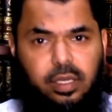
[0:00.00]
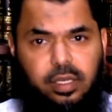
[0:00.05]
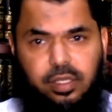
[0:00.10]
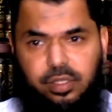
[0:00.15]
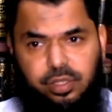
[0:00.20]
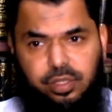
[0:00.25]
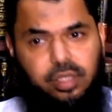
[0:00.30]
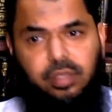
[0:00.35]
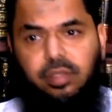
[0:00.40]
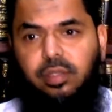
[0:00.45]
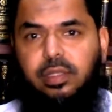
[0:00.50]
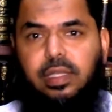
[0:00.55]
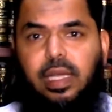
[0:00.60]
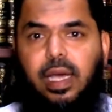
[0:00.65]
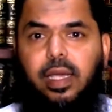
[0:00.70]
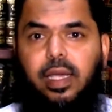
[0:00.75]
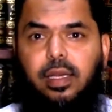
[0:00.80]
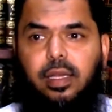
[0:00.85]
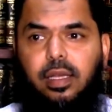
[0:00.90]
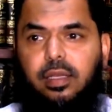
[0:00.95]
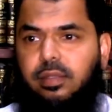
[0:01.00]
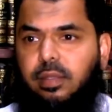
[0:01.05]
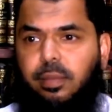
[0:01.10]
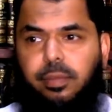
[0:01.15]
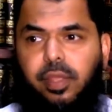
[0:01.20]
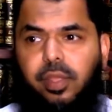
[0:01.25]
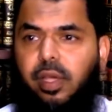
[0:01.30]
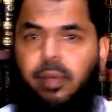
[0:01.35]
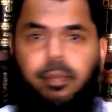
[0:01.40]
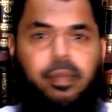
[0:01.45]
in a single night is
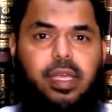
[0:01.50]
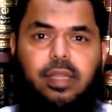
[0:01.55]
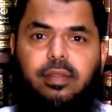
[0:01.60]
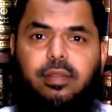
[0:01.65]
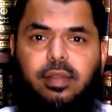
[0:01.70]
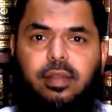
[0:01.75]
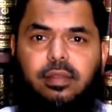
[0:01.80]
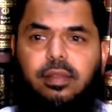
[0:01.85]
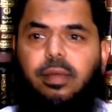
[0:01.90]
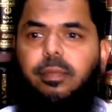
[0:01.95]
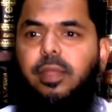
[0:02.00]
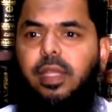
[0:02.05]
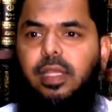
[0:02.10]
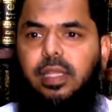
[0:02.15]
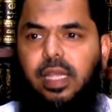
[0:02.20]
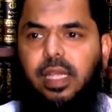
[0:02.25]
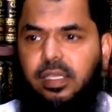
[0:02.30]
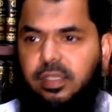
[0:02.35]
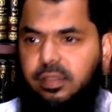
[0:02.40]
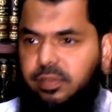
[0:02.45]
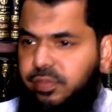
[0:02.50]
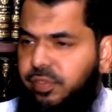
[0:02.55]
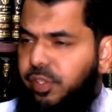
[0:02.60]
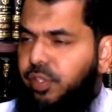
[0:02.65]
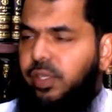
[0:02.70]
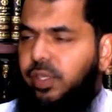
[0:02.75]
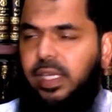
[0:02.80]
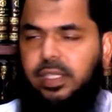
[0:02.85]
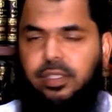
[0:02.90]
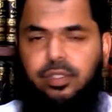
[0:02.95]
something amazing, something that is
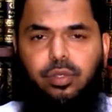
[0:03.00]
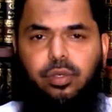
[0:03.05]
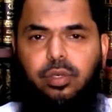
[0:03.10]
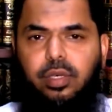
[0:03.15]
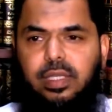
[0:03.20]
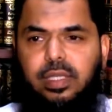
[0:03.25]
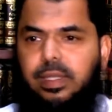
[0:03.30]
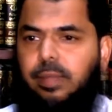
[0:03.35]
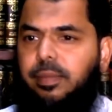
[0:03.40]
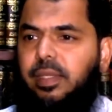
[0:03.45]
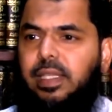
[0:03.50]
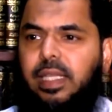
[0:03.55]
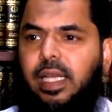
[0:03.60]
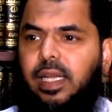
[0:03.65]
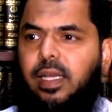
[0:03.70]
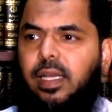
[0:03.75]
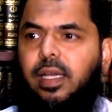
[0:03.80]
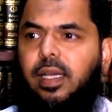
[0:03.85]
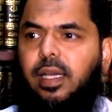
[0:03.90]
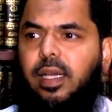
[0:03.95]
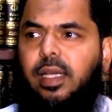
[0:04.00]
very extraordinary, something that